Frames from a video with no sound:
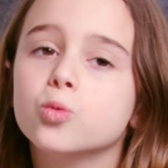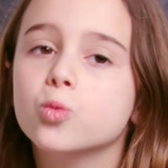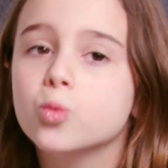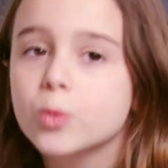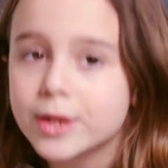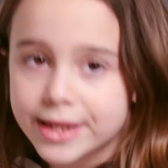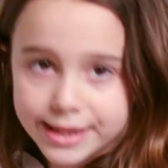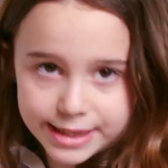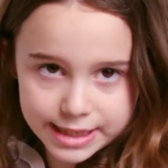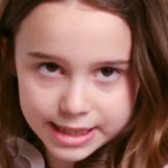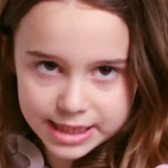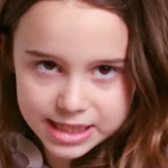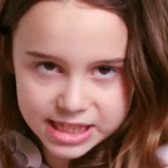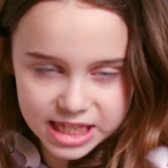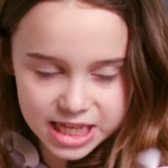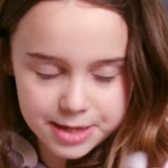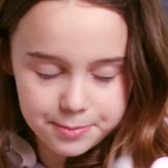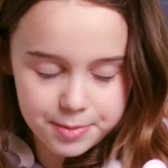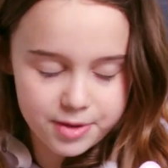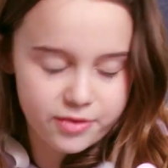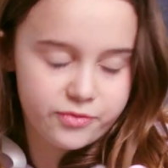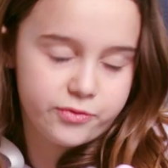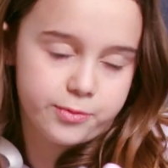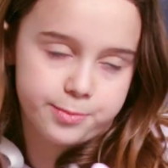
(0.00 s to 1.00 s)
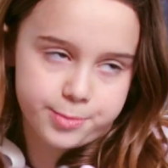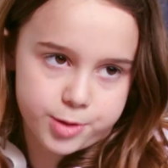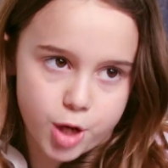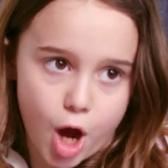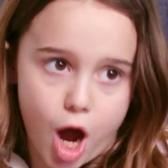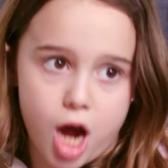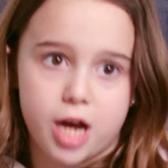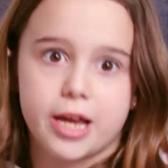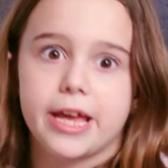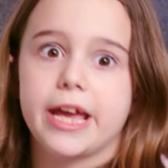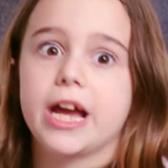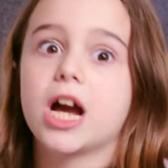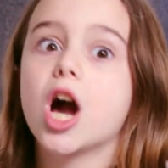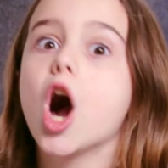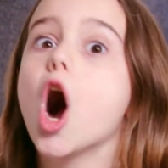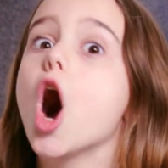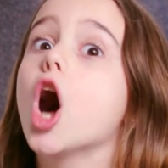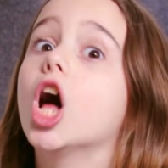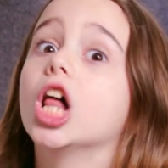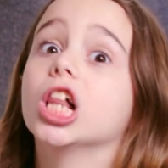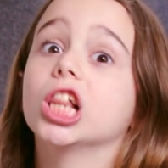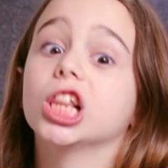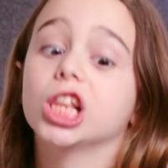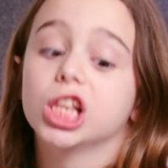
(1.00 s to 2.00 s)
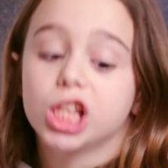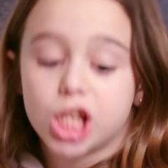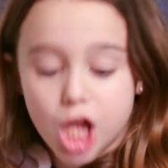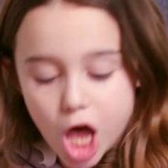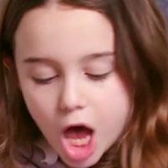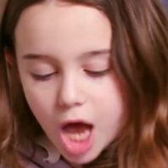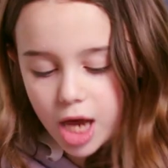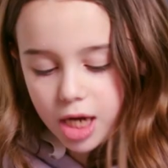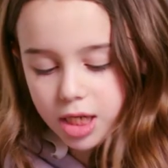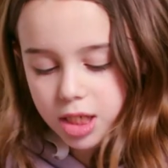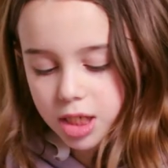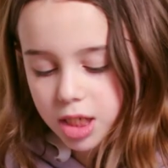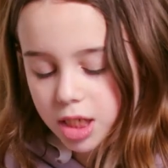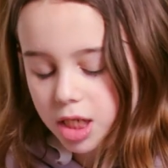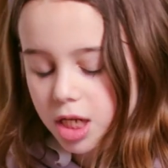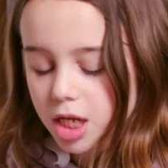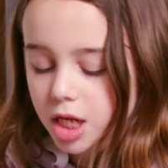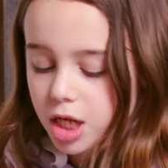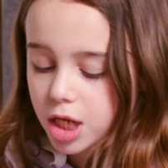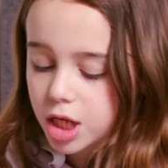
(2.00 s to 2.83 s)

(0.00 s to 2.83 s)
really sleepy from talking a lot.